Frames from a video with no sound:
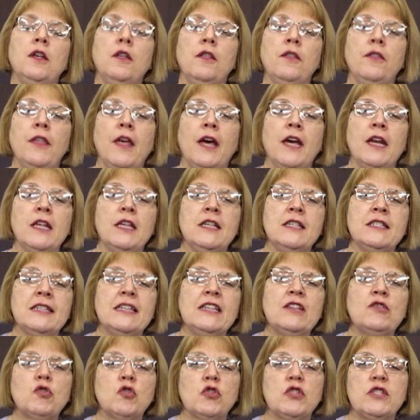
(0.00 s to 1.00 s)
that is
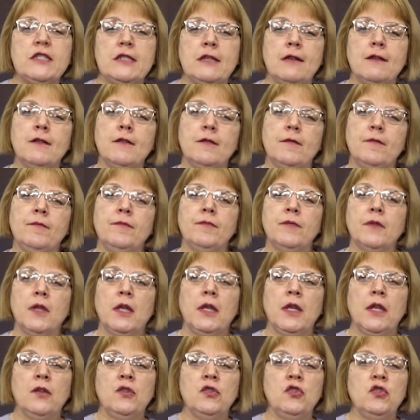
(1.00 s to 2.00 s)
interested
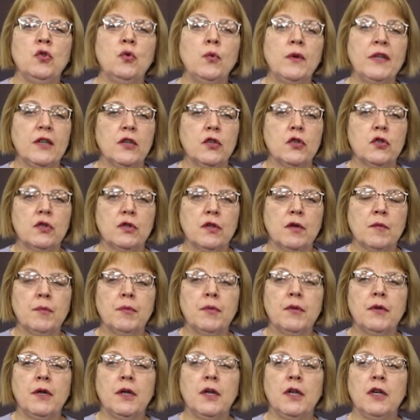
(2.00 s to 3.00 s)
in doing a trip
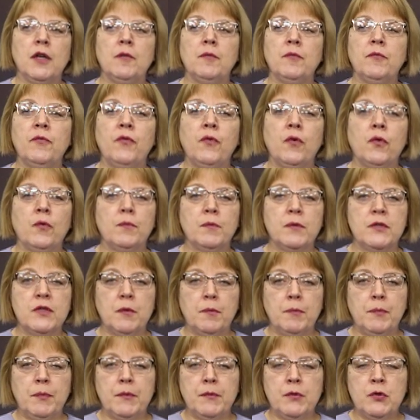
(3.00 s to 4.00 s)
um, for to,
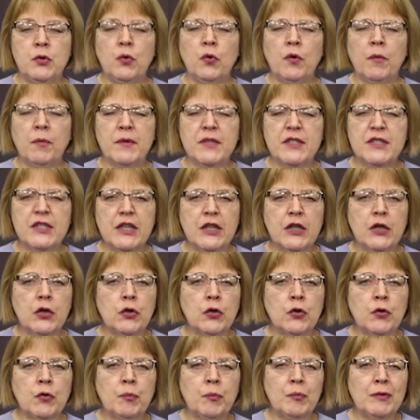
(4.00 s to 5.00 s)
to, a
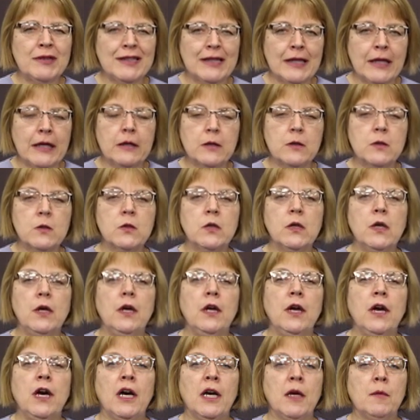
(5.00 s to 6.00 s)
particular place,
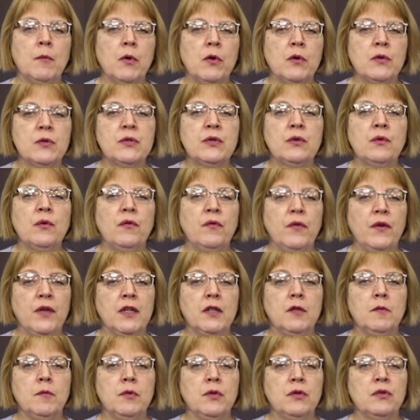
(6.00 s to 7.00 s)
I'm also
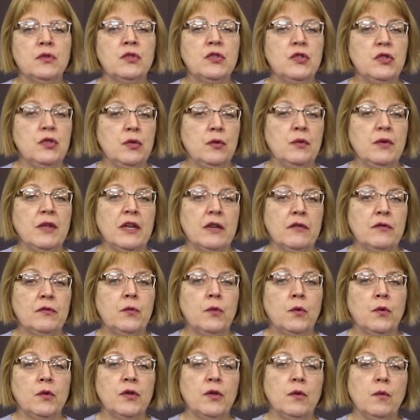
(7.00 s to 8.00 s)
available to do that
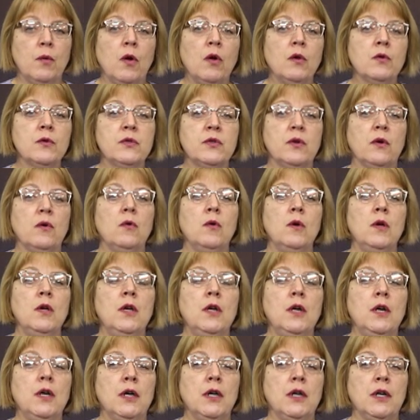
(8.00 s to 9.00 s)
for you also.
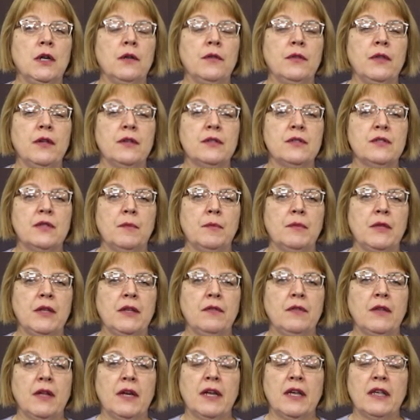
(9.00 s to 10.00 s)
Uh, that is something
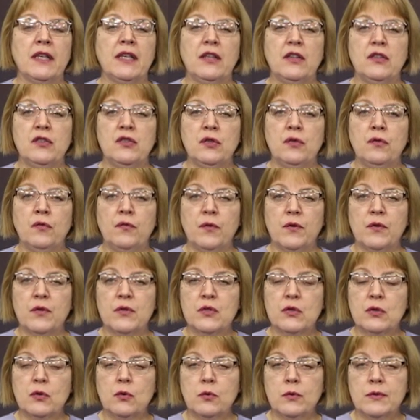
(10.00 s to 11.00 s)
that I can do for the
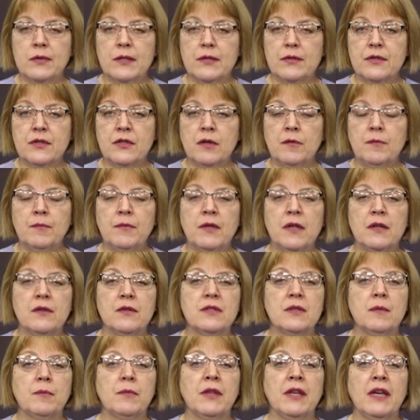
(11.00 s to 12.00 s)
school system. That is
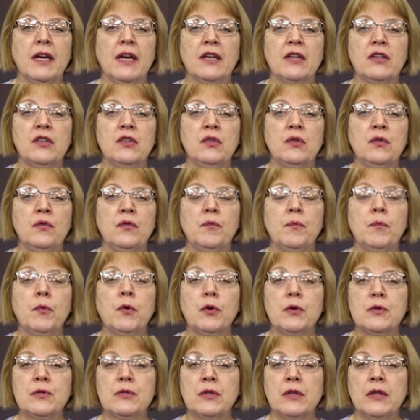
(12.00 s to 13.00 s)
something I can do
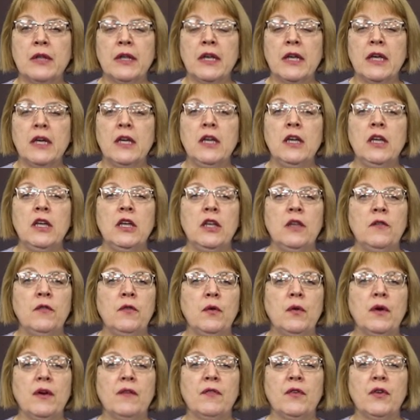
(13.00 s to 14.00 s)
personally. If
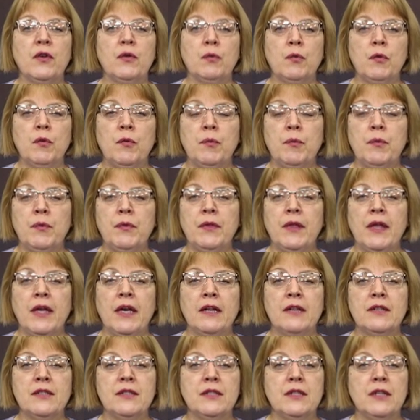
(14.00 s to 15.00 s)
you have a group
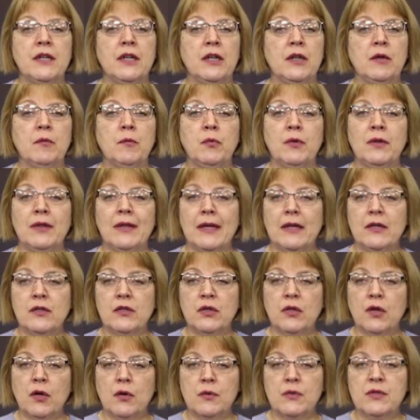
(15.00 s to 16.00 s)
that uh, would like to
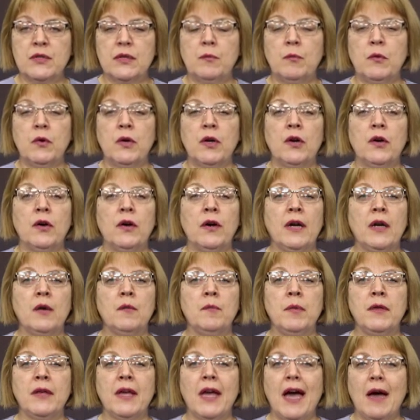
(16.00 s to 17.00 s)
go somewhere, I would
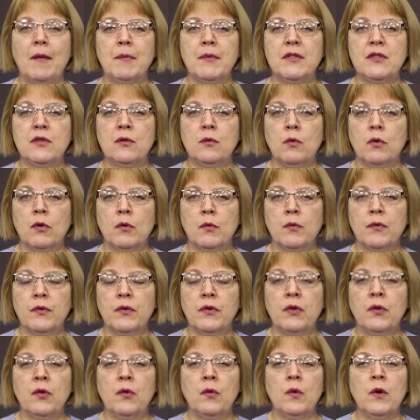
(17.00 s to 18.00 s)
be happy to work with
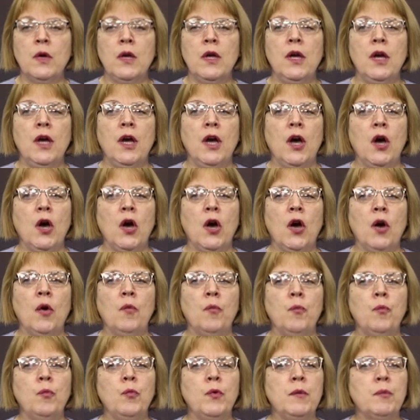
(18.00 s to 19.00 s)
you. Uh,
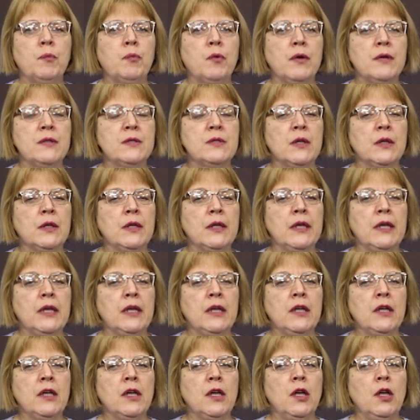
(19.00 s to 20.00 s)
we
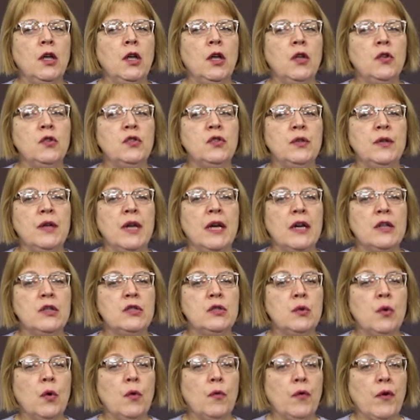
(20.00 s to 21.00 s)
presently do not
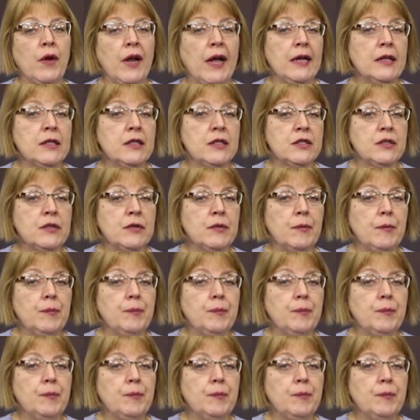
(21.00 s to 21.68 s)
do overnights,